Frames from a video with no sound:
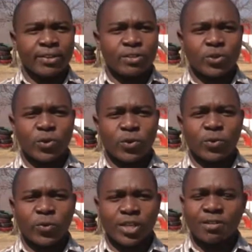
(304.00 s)

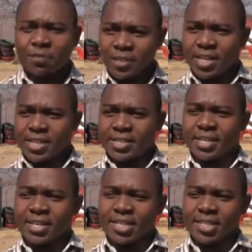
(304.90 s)
So if there is
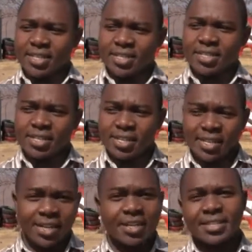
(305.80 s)
a
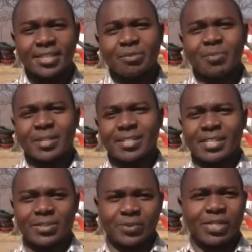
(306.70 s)
really sick
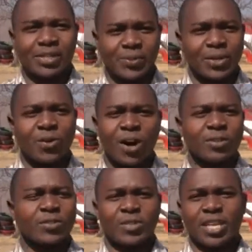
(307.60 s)
patient, we go
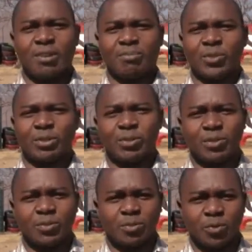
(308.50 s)
out to them,
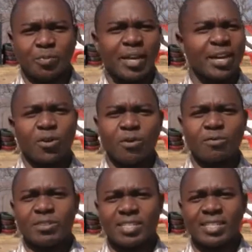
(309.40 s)
we make a
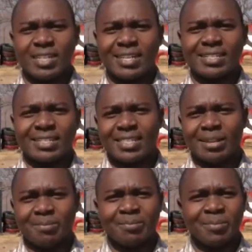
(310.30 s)
home visit and see
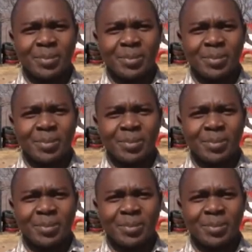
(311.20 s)
them